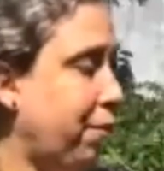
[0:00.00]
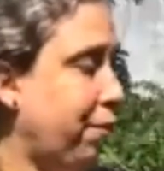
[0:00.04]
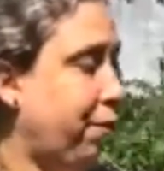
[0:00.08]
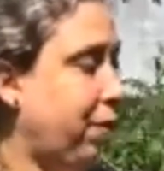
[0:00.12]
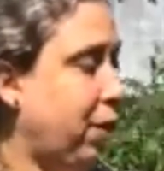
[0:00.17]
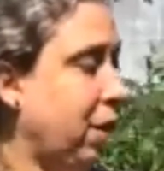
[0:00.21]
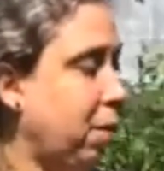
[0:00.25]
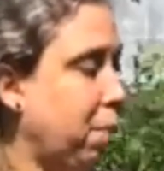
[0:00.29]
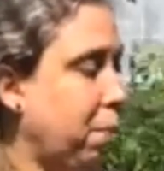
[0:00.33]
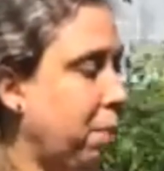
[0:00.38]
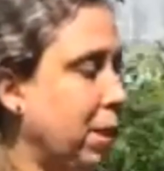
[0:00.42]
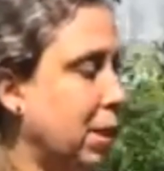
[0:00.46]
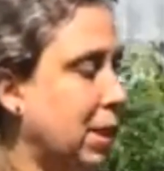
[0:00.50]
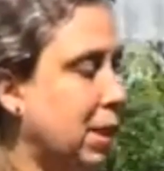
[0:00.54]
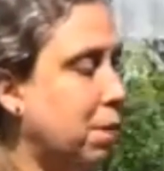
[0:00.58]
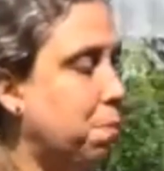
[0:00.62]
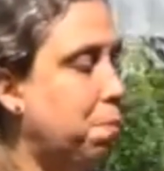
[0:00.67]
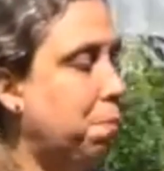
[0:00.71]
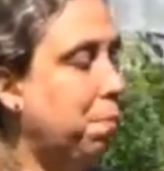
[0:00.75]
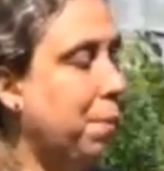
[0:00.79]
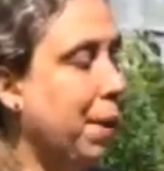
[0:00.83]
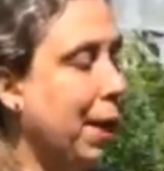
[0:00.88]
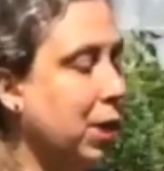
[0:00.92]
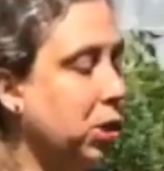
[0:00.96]
of them,
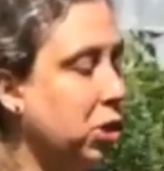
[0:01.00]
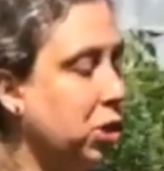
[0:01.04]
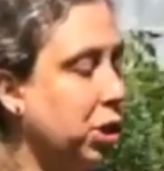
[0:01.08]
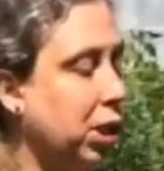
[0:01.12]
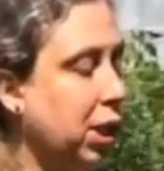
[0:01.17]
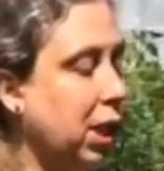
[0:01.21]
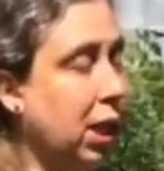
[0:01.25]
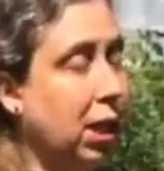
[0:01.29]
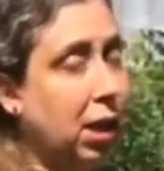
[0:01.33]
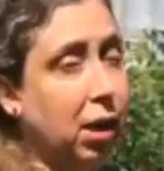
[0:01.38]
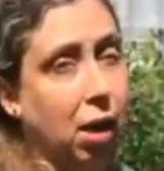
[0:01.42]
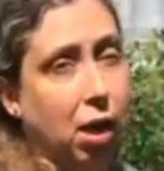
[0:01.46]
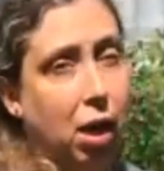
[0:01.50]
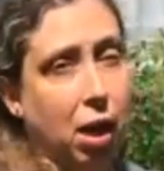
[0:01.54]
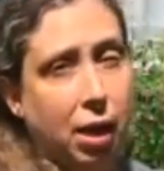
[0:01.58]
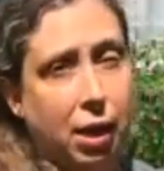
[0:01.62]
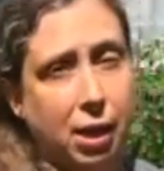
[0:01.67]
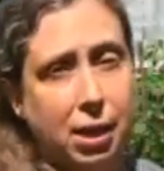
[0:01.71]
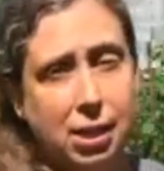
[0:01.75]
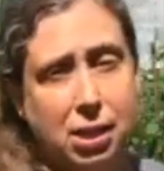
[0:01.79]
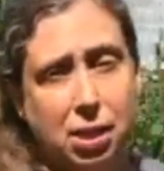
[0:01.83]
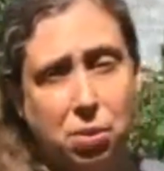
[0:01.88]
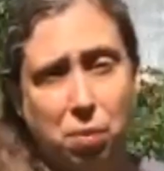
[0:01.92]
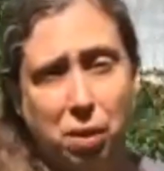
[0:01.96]
especially in
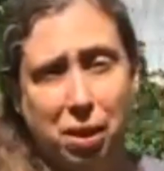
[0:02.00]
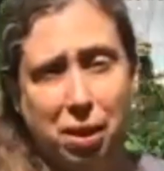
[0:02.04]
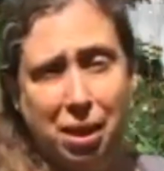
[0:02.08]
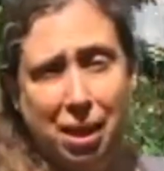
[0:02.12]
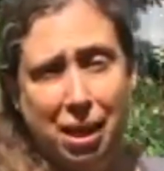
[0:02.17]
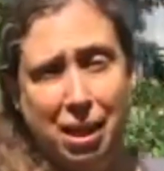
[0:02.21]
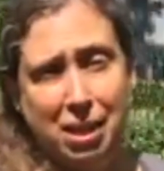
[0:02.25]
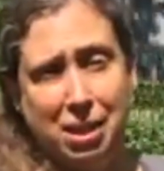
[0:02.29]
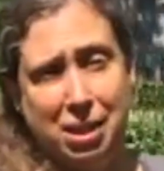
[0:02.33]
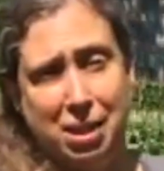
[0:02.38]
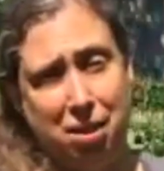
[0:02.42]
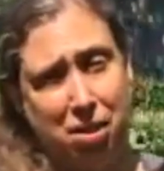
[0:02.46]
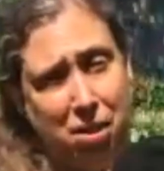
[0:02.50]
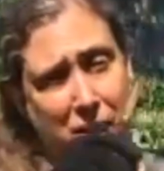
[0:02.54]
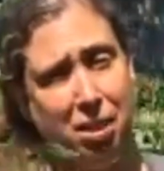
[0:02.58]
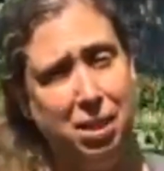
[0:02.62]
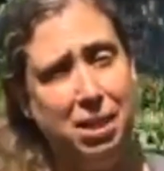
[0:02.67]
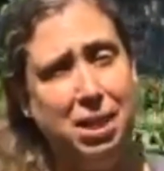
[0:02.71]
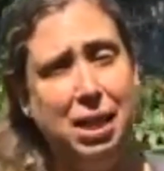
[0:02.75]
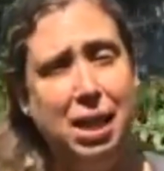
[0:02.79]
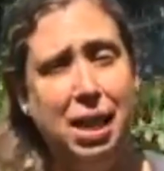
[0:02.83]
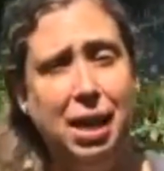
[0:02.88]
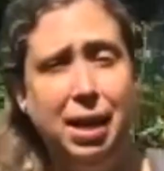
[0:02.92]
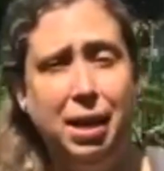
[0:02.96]
August when things start
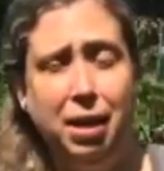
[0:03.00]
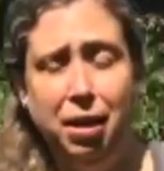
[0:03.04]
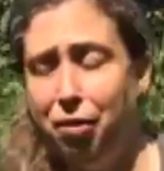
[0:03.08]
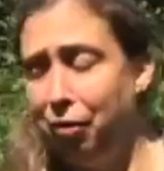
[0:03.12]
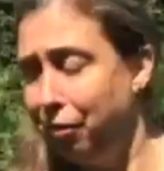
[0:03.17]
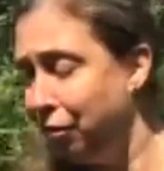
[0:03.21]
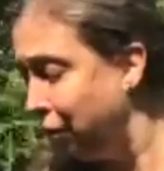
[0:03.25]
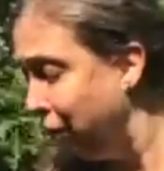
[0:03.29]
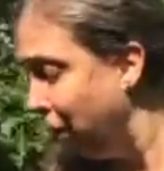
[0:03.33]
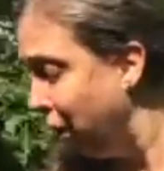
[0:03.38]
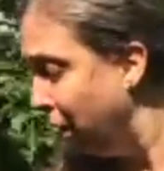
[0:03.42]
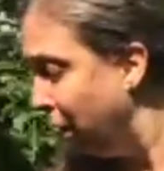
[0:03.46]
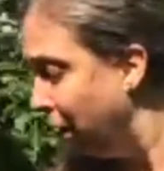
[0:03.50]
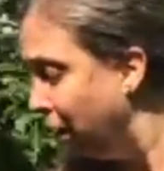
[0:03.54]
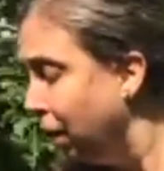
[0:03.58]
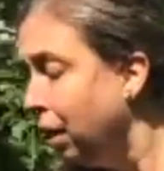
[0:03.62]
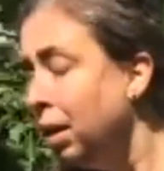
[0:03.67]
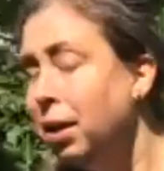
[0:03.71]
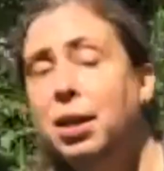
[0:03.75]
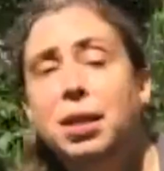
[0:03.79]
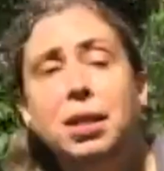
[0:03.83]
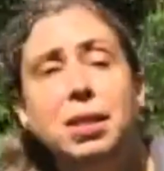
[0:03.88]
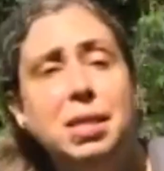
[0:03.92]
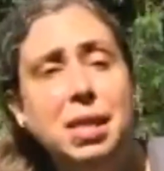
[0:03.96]
to kind of
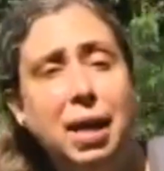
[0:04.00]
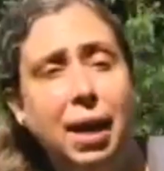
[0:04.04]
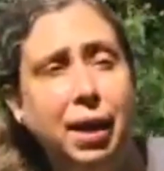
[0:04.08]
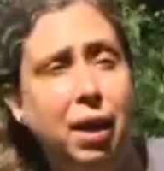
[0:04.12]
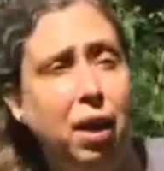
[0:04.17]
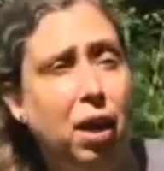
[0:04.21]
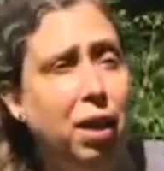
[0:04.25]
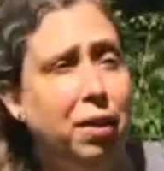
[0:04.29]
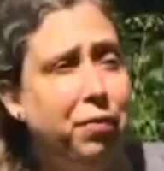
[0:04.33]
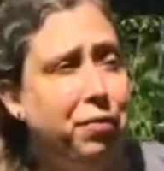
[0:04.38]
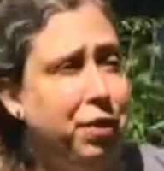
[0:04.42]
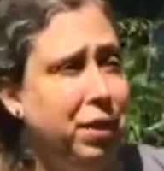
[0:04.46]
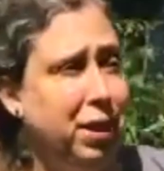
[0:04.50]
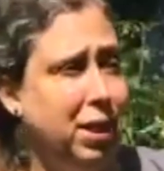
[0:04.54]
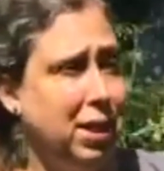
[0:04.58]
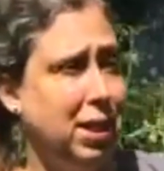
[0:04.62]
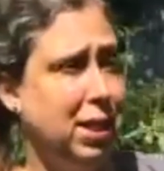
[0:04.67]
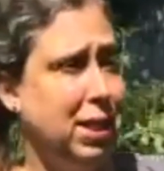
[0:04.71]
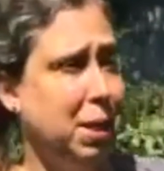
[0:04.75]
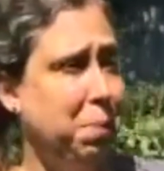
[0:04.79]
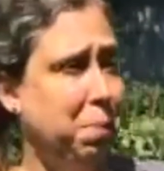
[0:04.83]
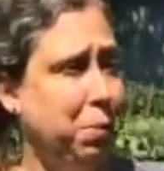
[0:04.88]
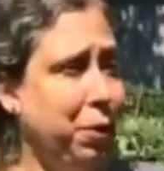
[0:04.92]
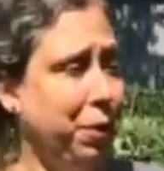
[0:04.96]
die off in the
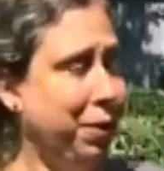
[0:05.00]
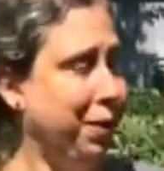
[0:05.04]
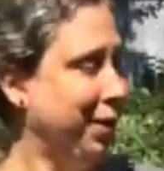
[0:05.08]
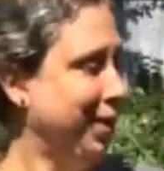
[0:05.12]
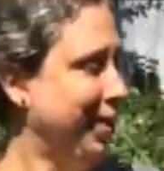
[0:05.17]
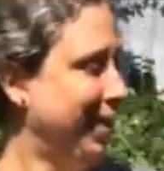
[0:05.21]
summer.